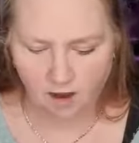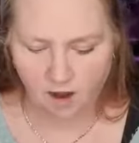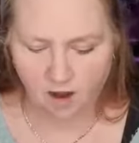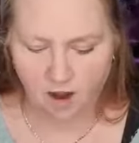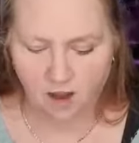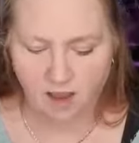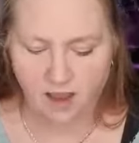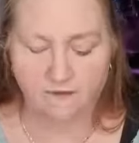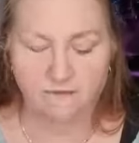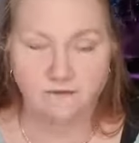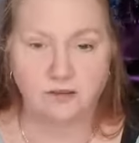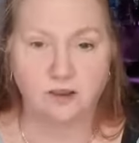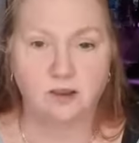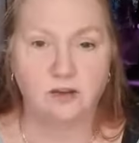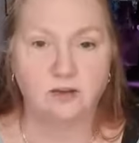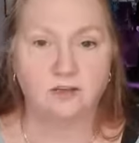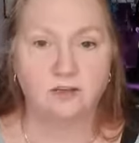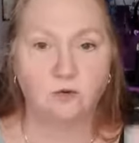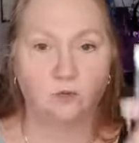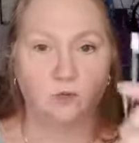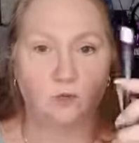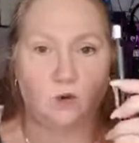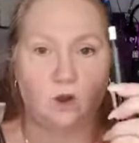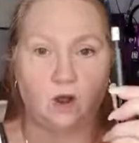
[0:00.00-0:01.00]
I have
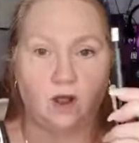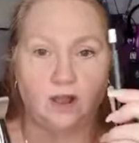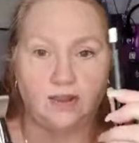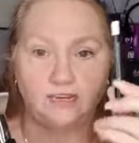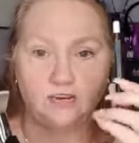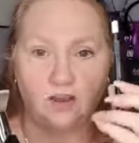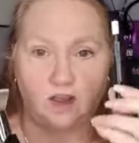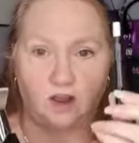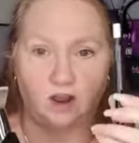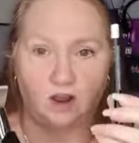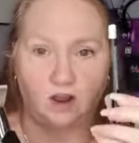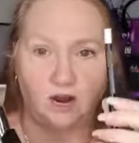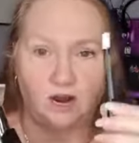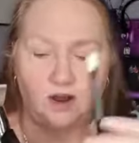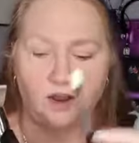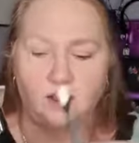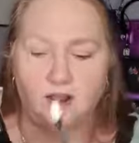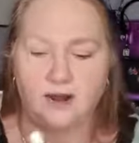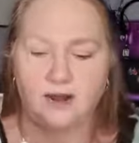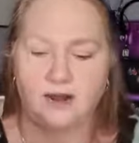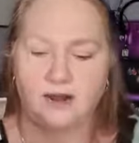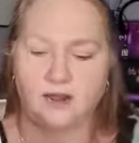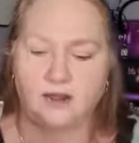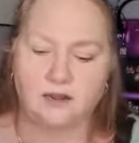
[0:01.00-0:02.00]
used a white
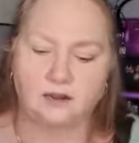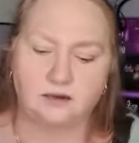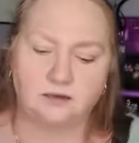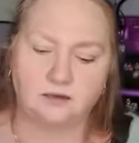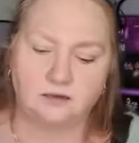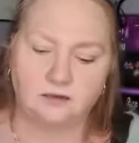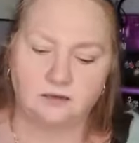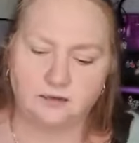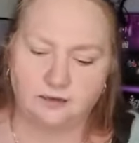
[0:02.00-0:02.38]
eyeliner